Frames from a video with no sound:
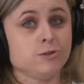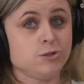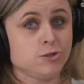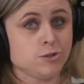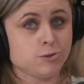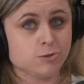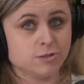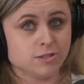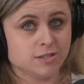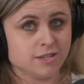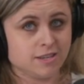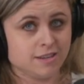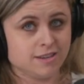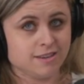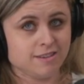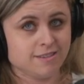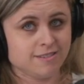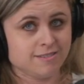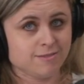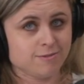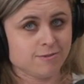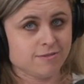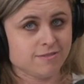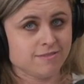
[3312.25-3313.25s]
Jewcy.
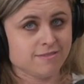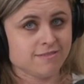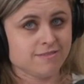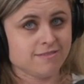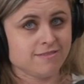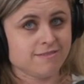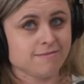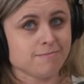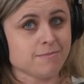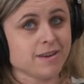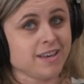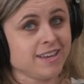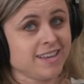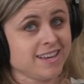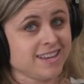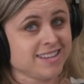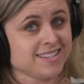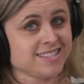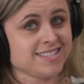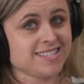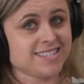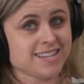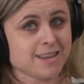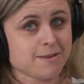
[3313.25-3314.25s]
My
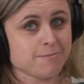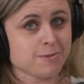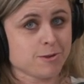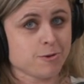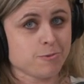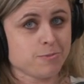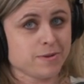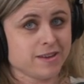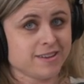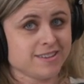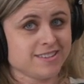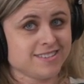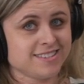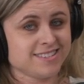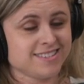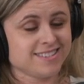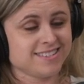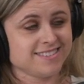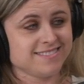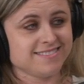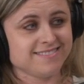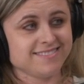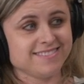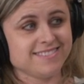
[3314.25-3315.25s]
guest Sam
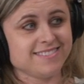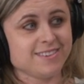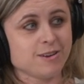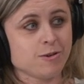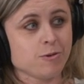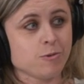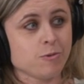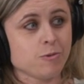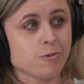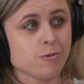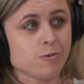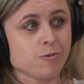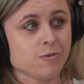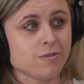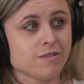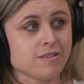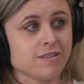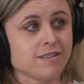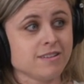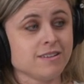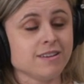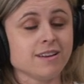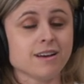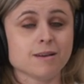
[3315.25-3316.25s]
Lopez. Namaste.
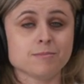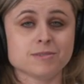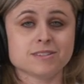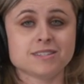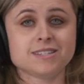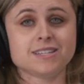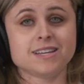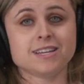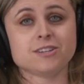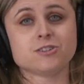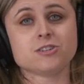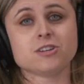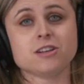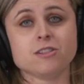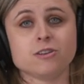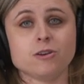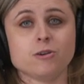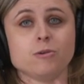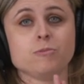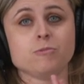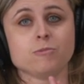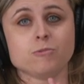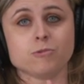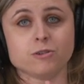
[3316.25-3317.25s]
Namaste.
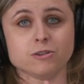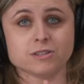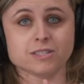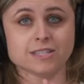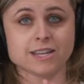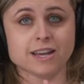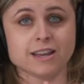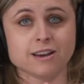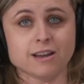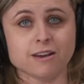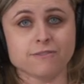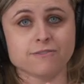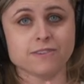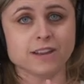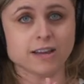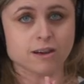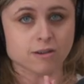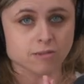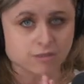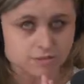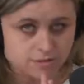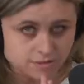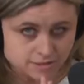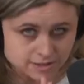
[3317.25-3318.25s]
Shalom. We'll shalom. sign off
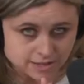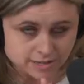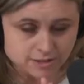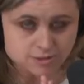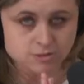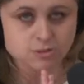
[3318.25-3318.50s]
now. Thank you